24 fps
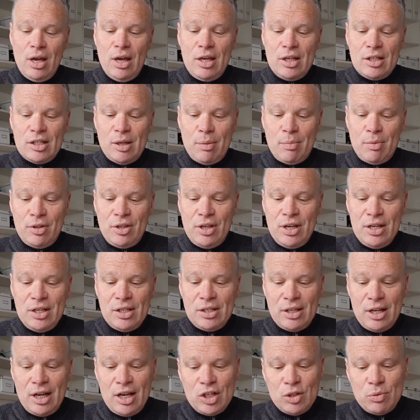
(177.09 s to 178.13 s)
some of
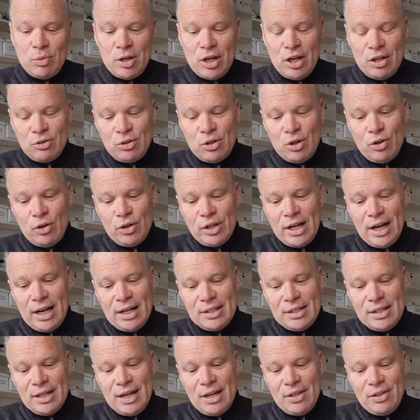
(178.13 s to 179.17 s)
these things we're going to look at
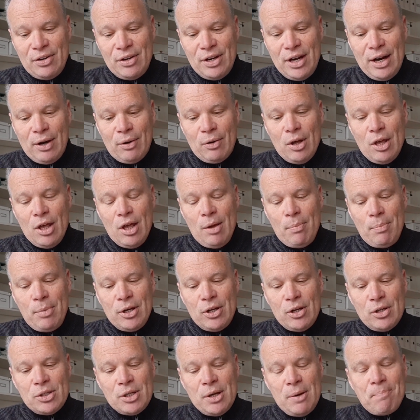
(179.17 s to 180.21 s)
together now,
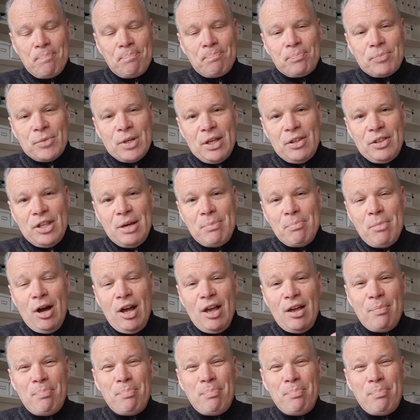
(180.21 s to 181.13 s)
because they might